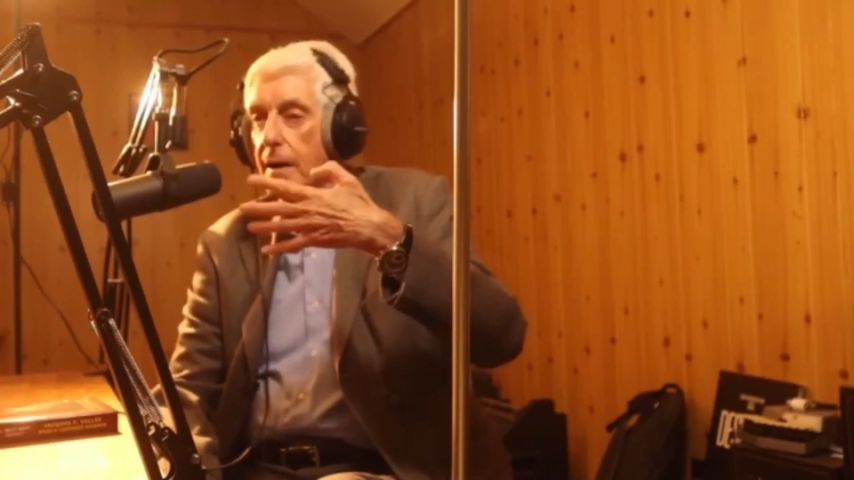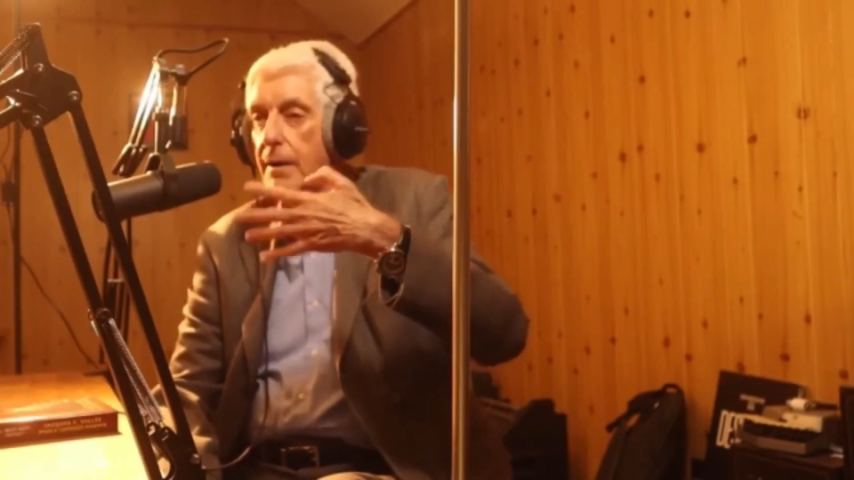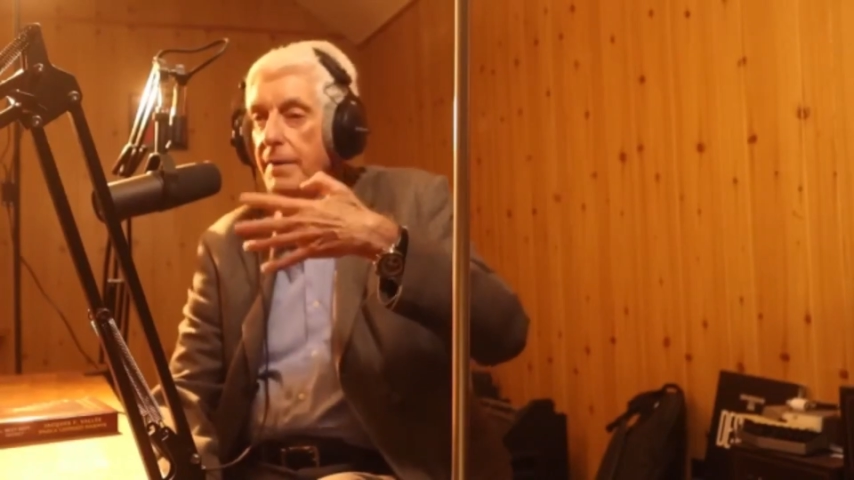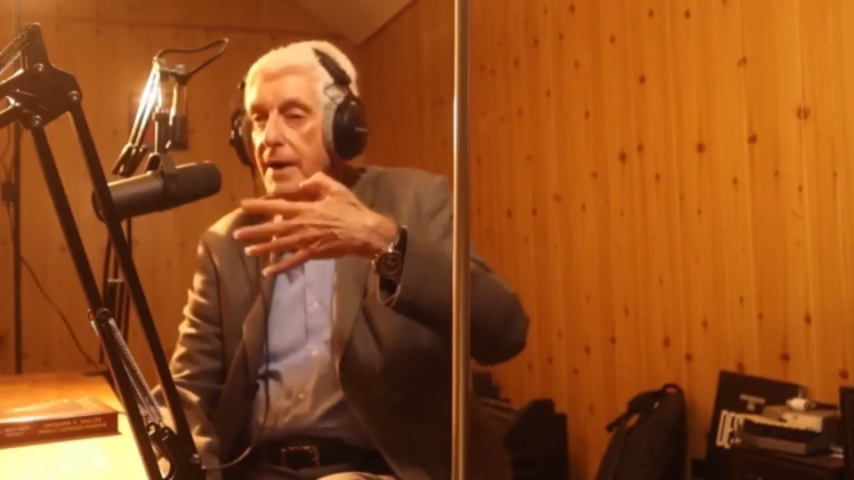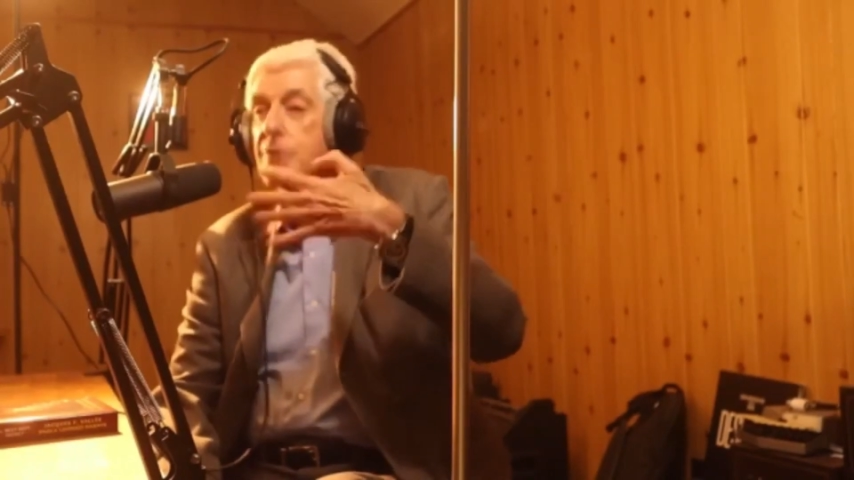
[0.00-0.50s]

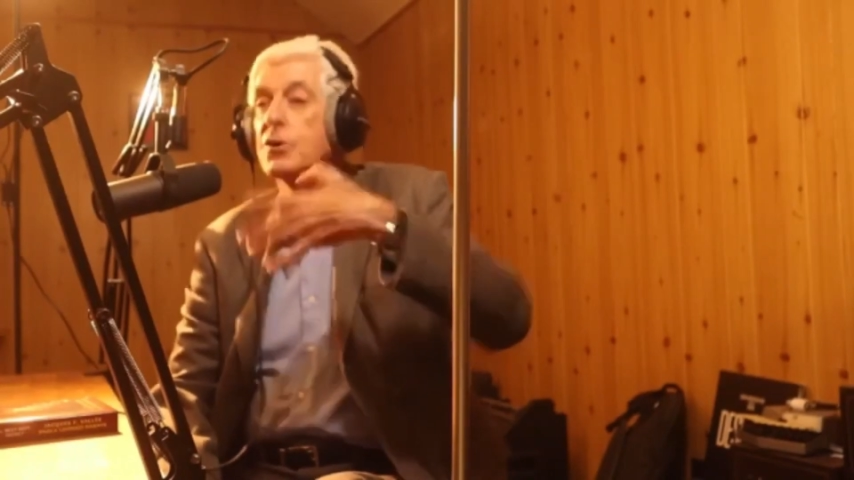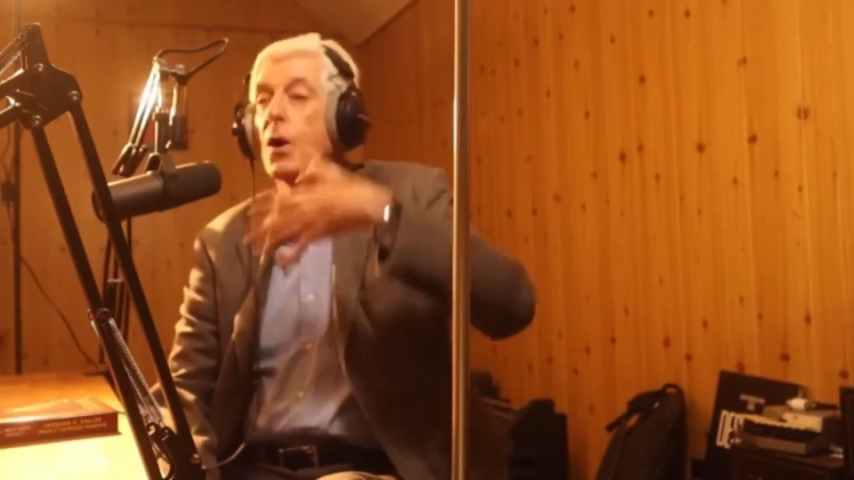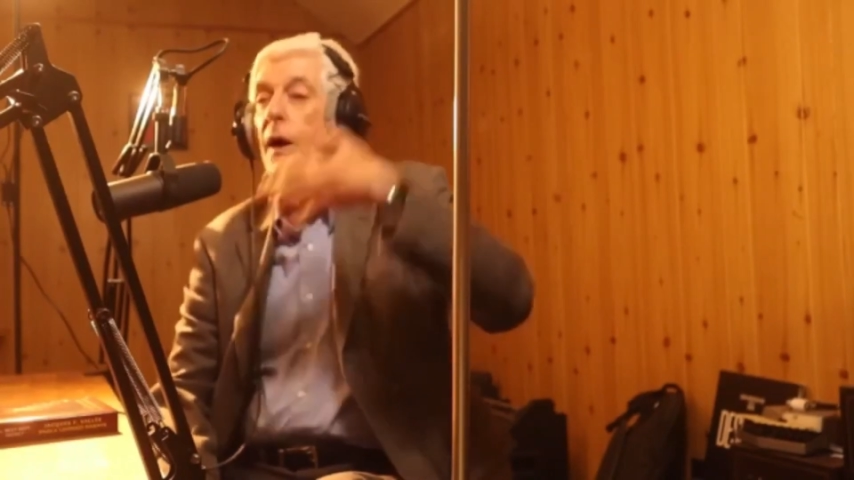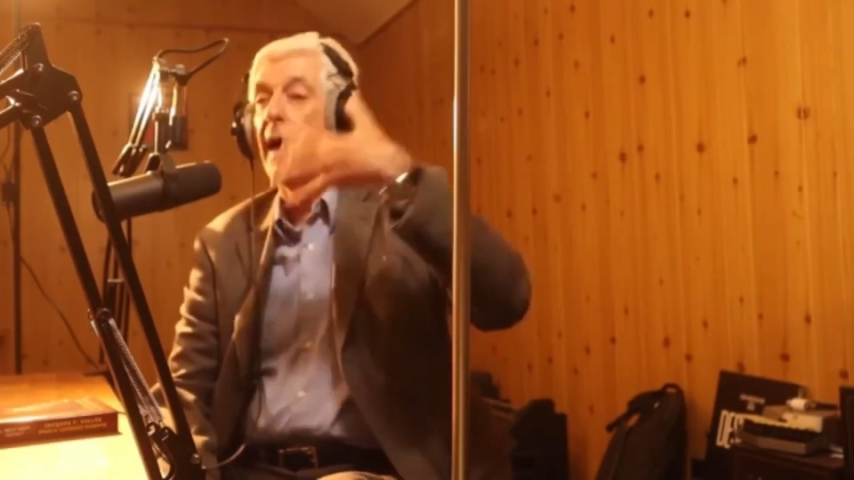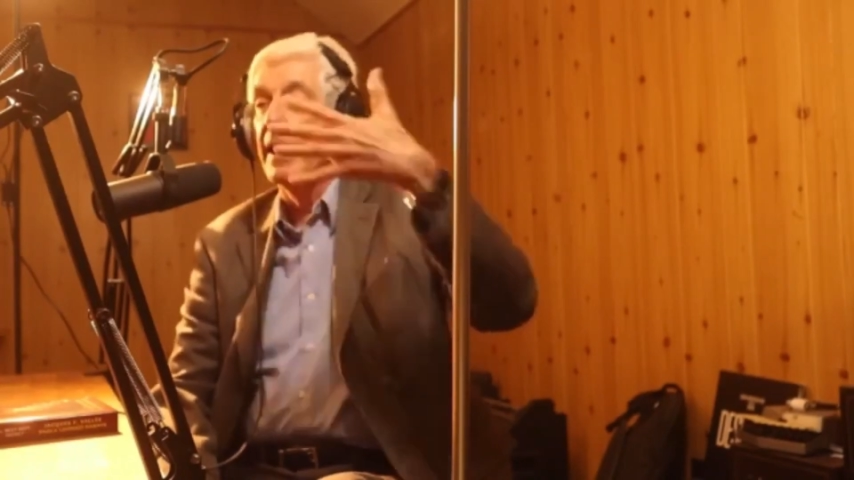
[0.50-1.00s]
there is a
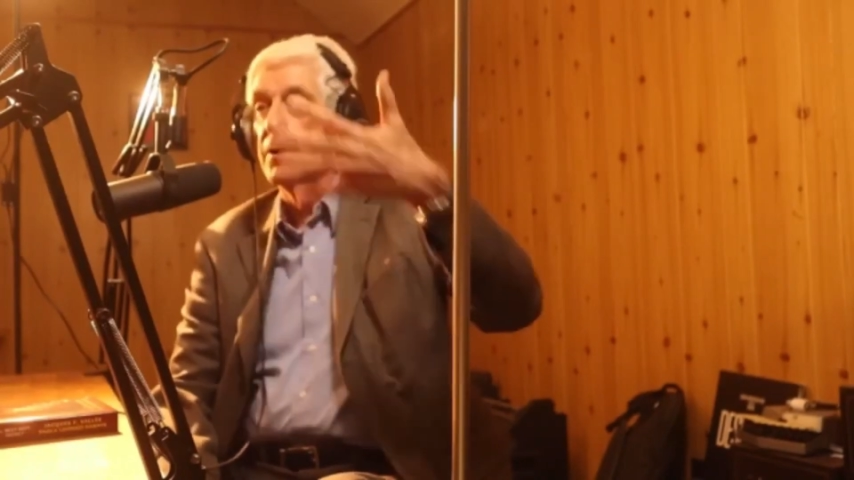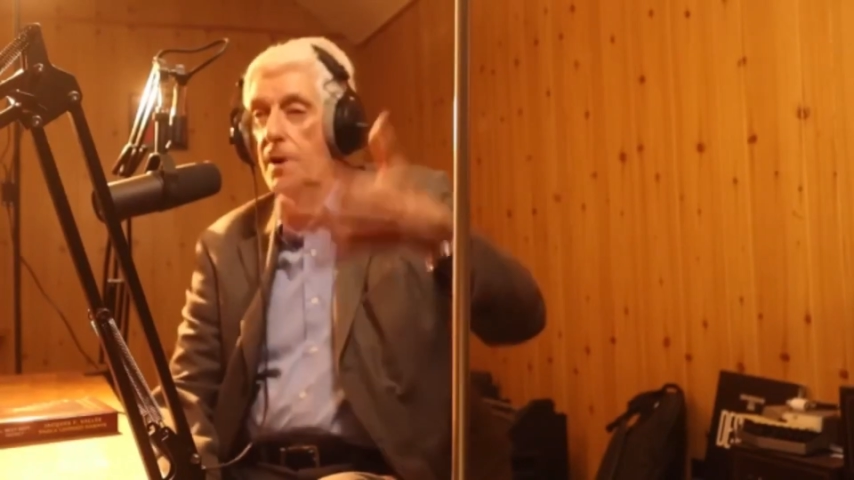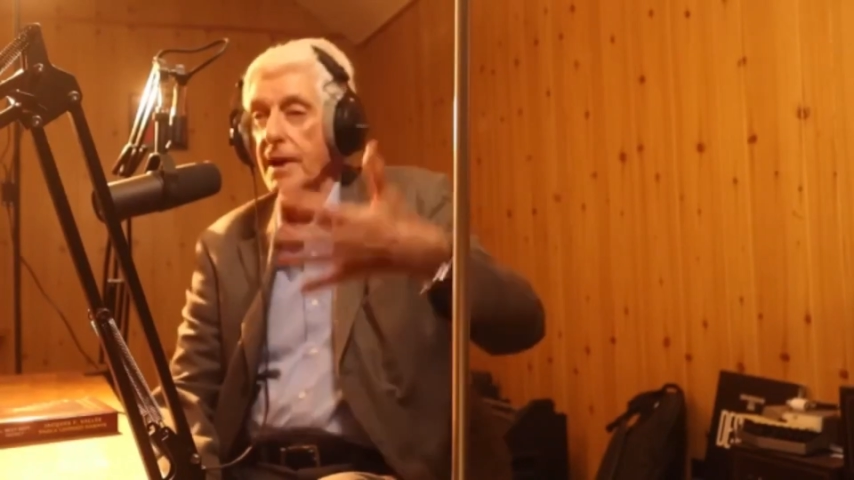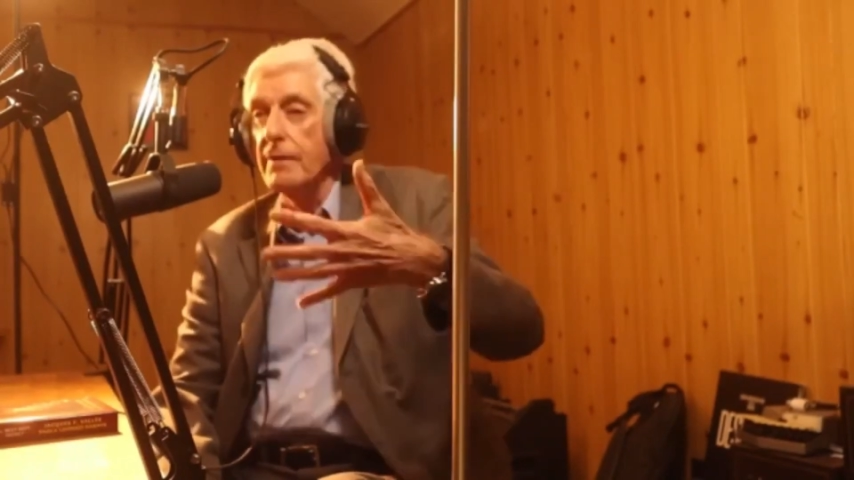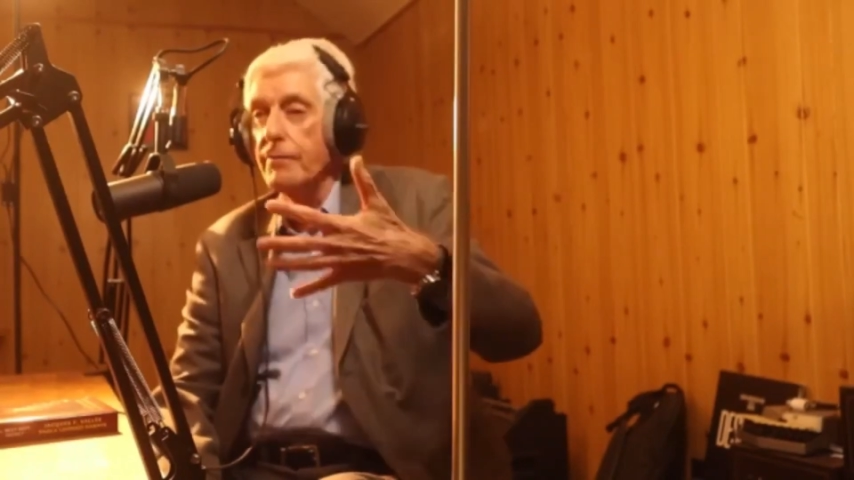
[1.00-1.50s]
higher
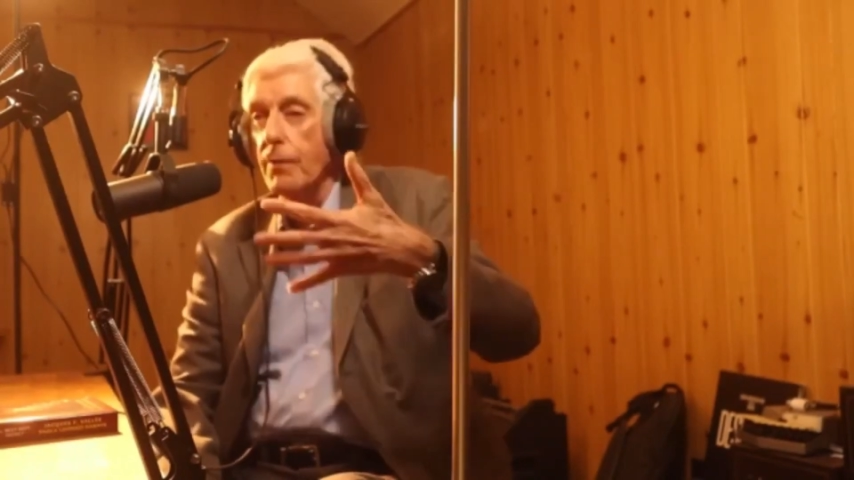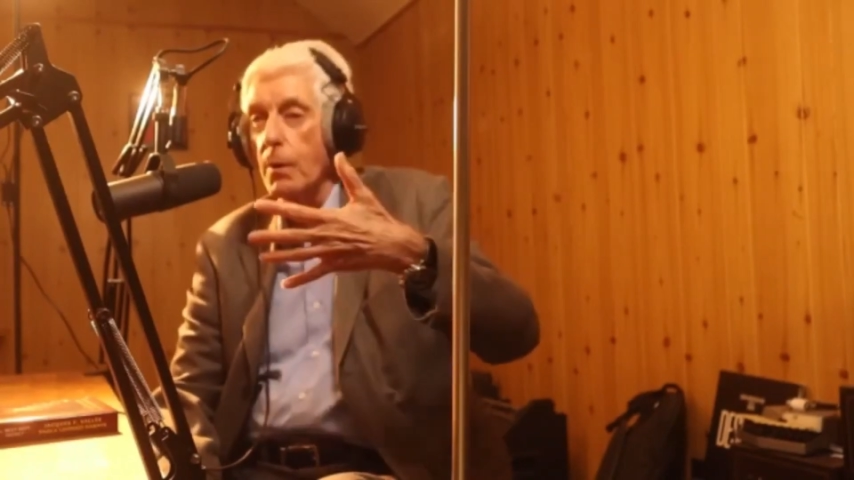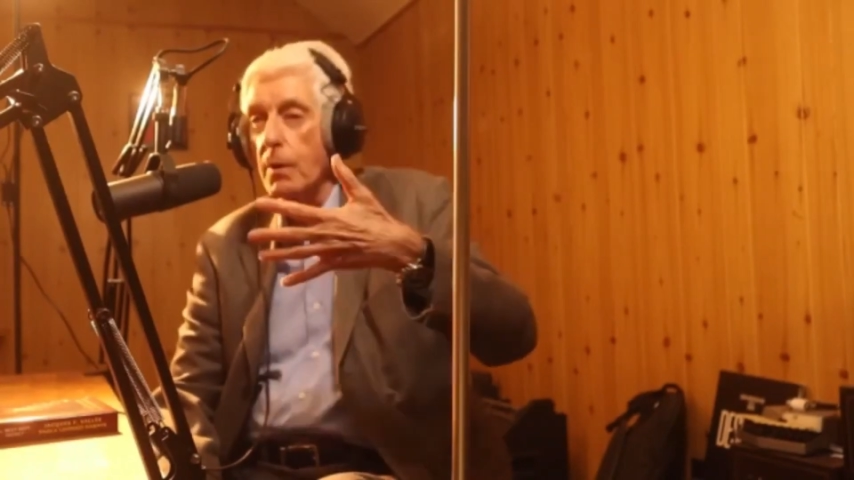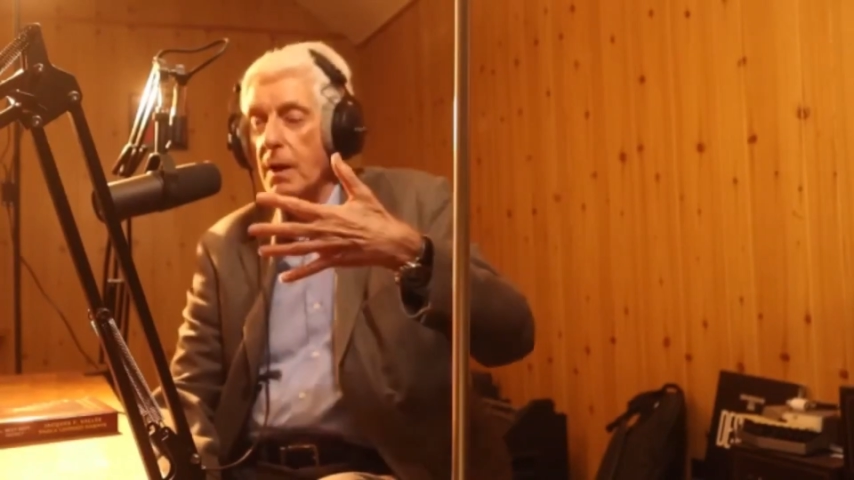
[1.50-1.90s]
level